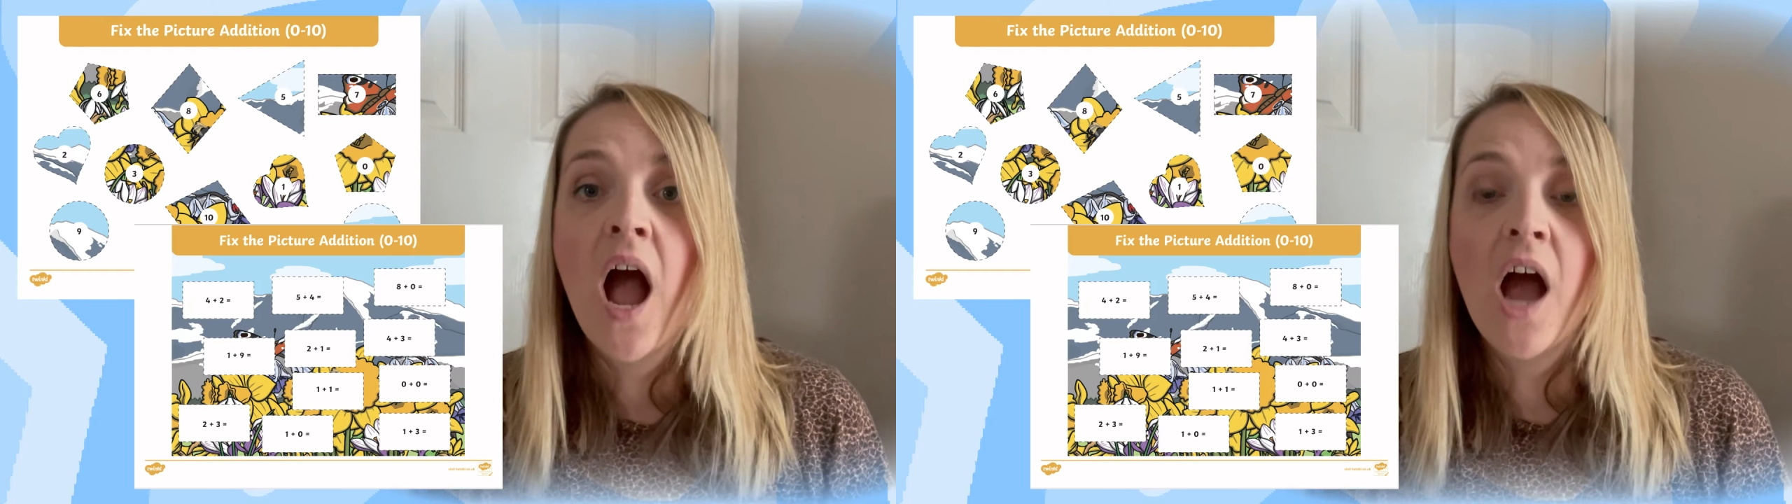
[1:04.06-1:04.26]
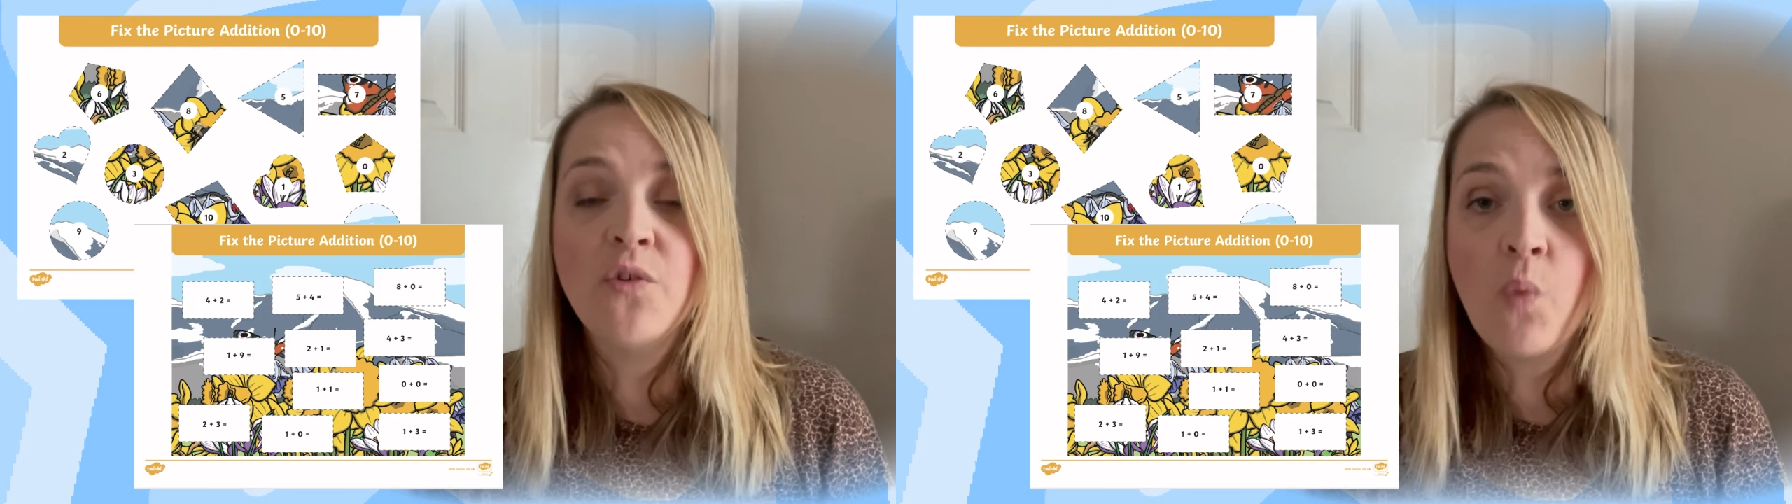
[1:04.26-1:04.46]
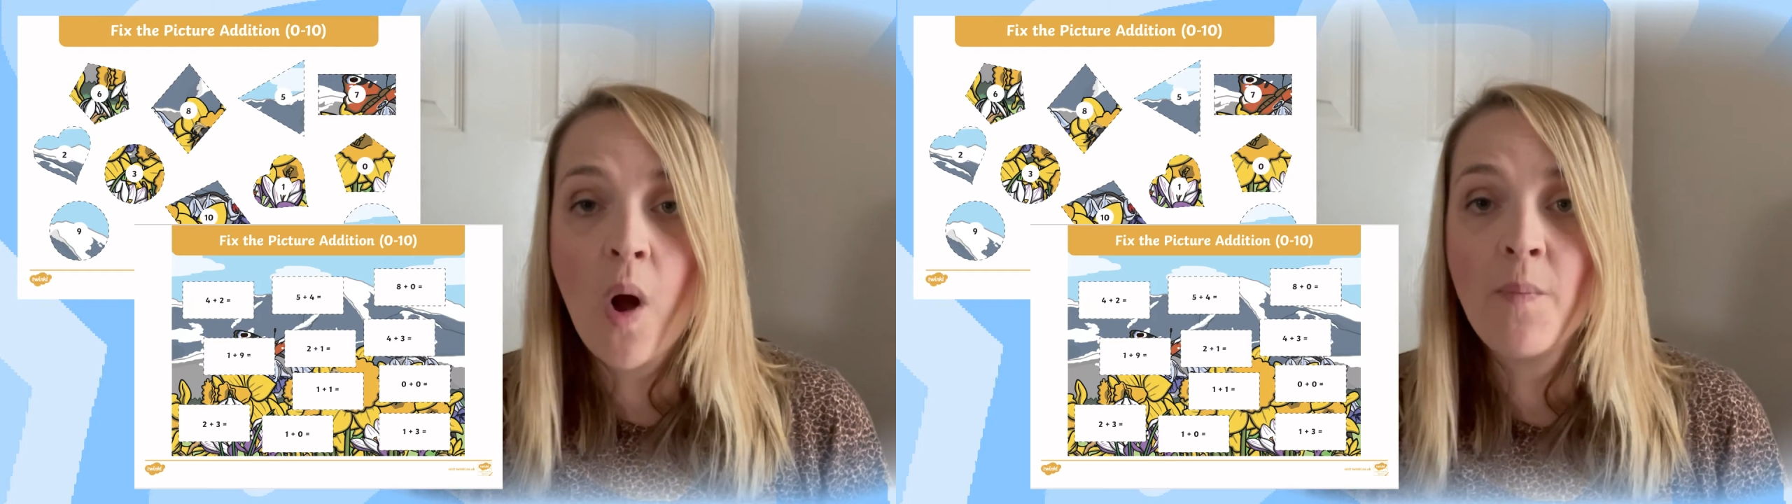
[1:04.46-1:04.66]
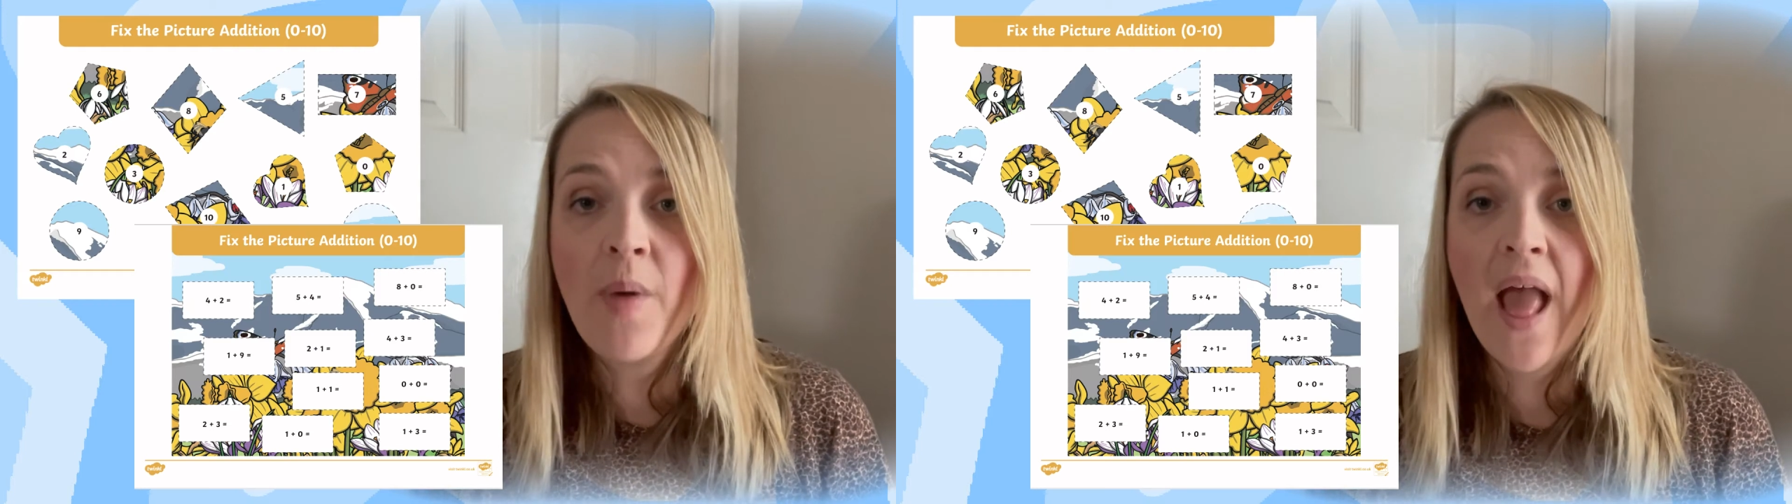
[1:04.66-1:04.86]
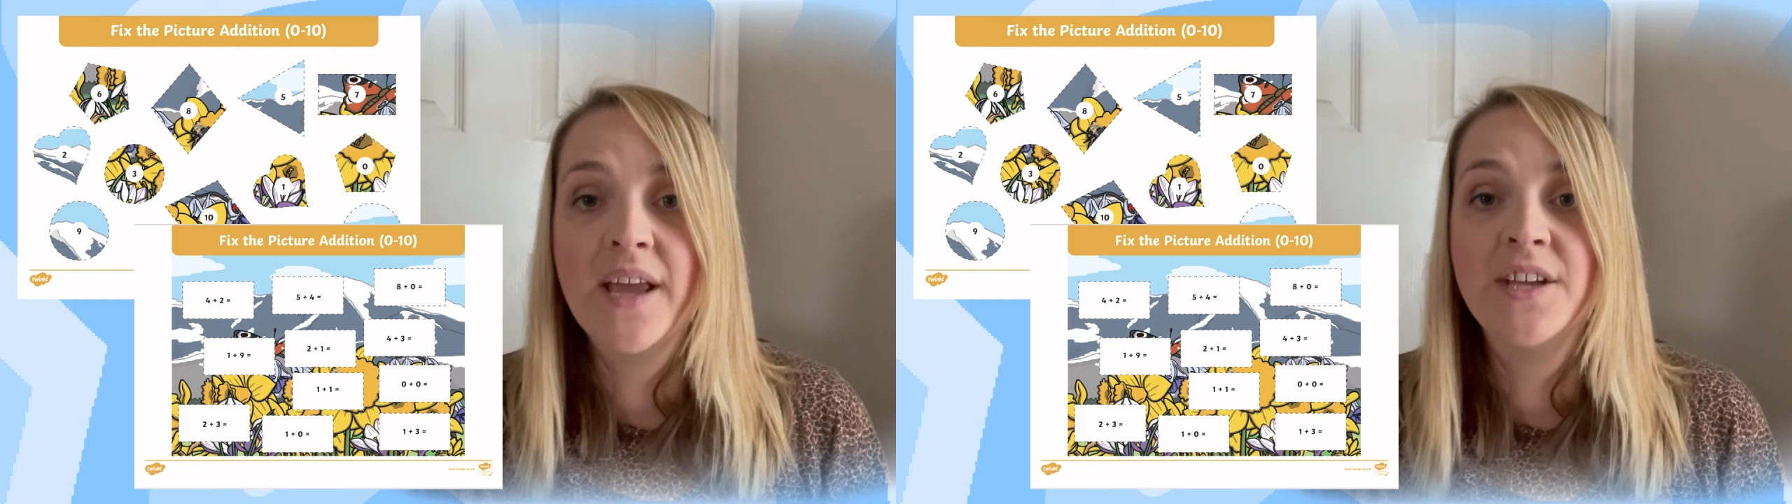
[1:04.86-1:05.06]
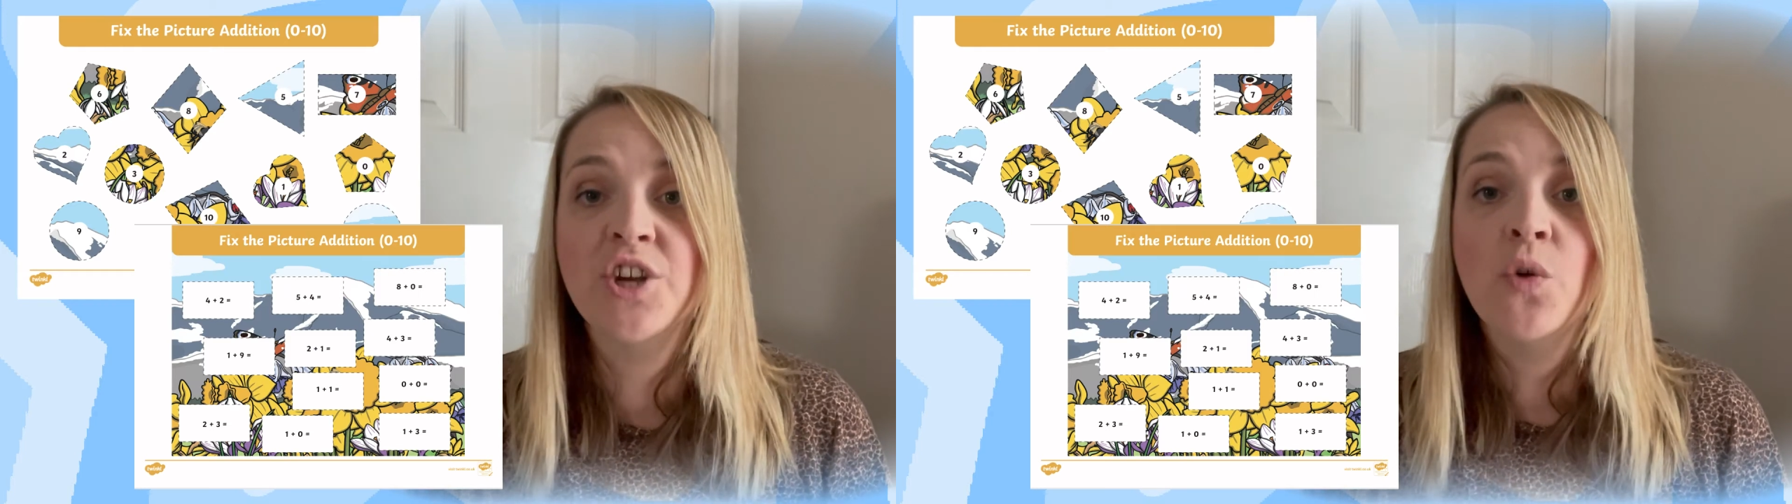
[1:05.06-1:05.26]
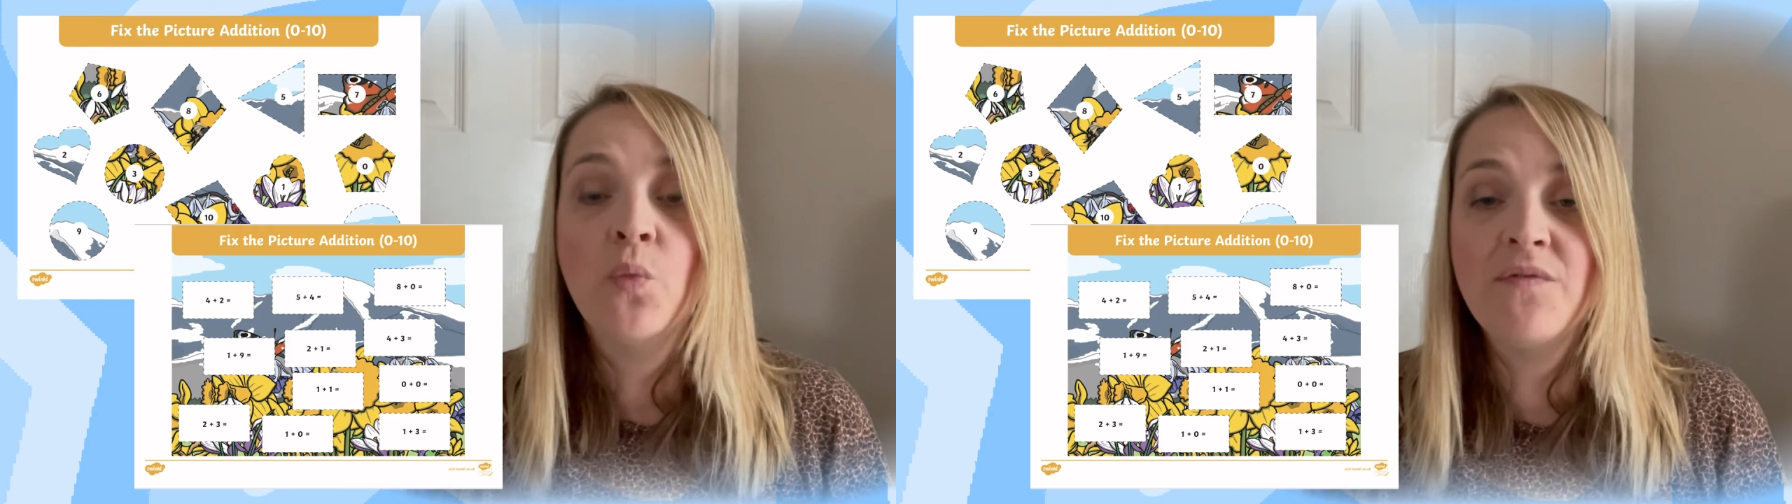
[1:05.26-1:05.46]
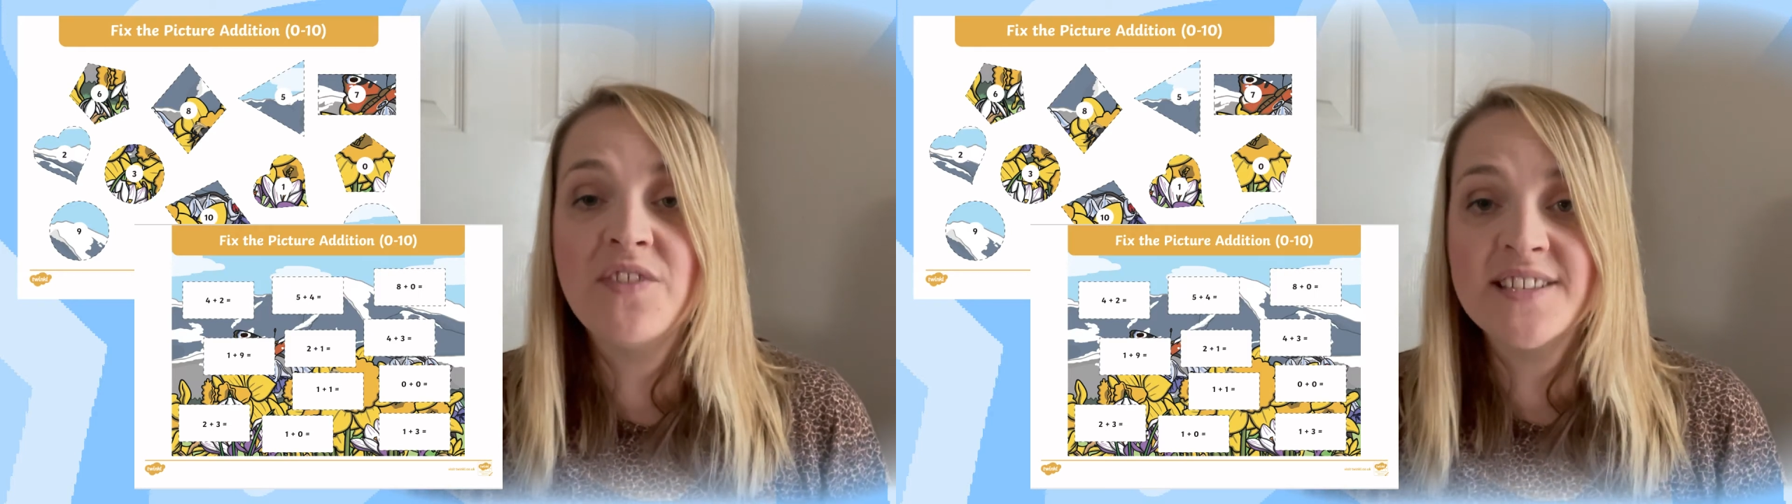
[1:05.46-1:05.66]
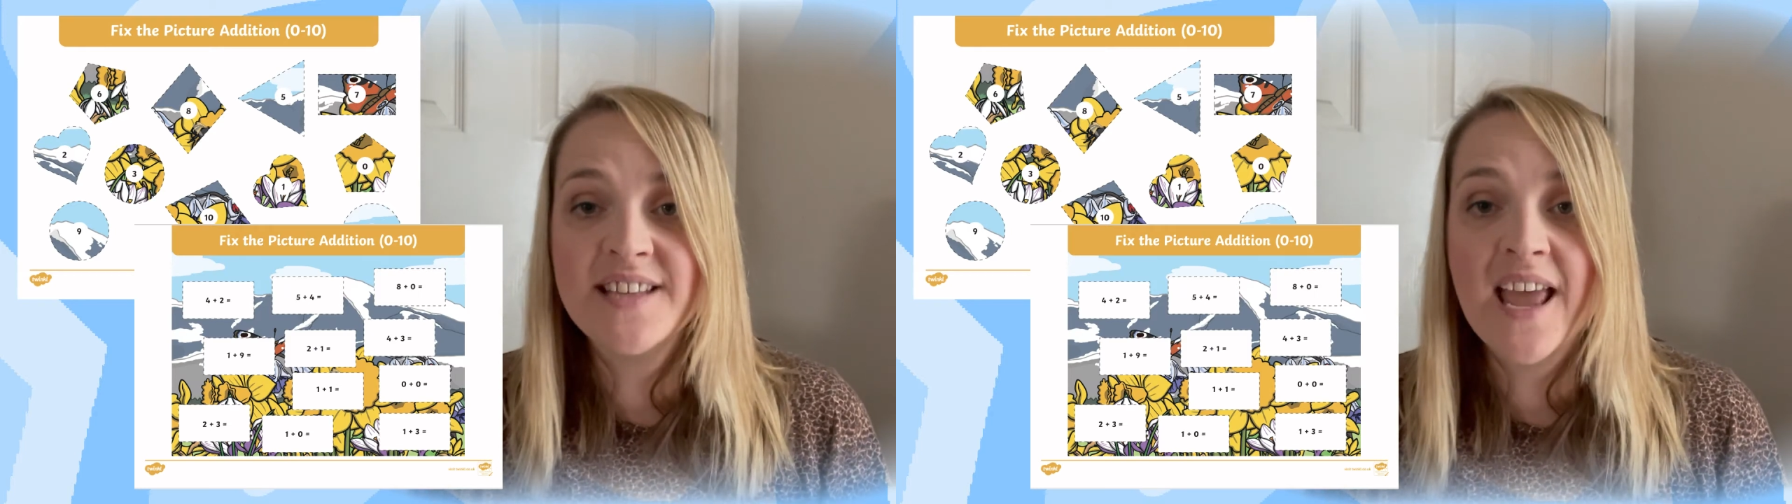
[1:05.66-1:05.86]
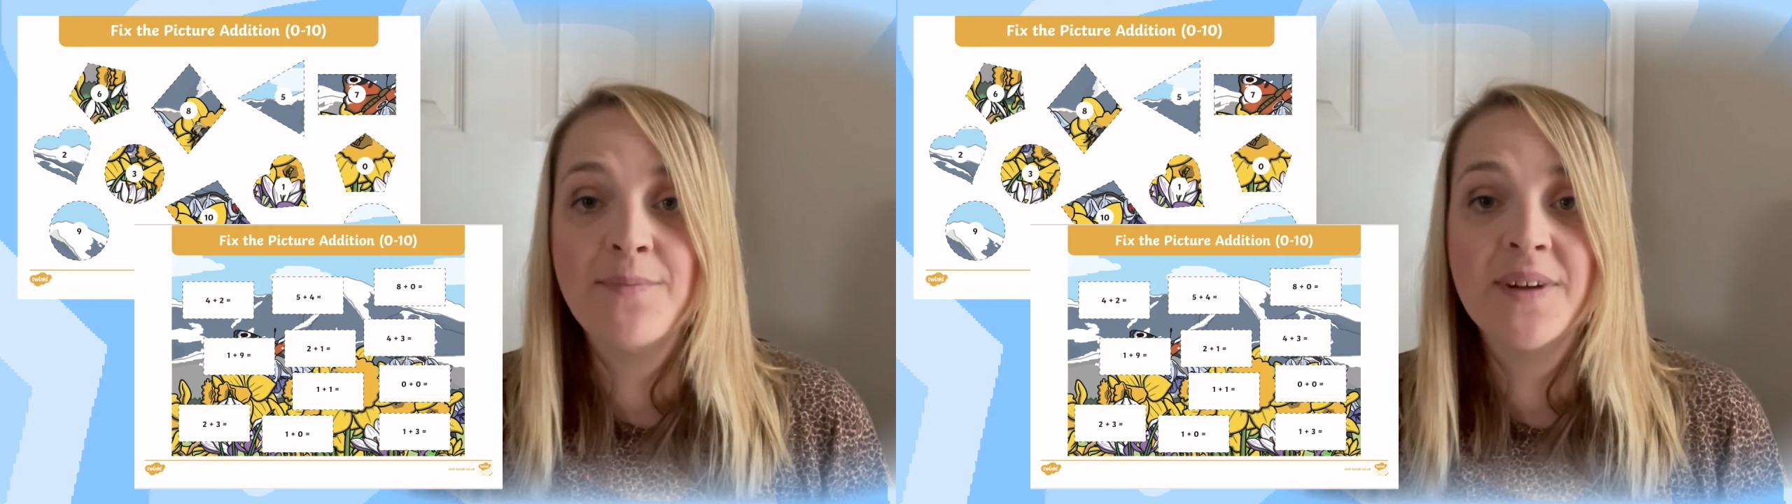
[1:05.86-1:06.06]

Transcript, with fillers: and one page with the same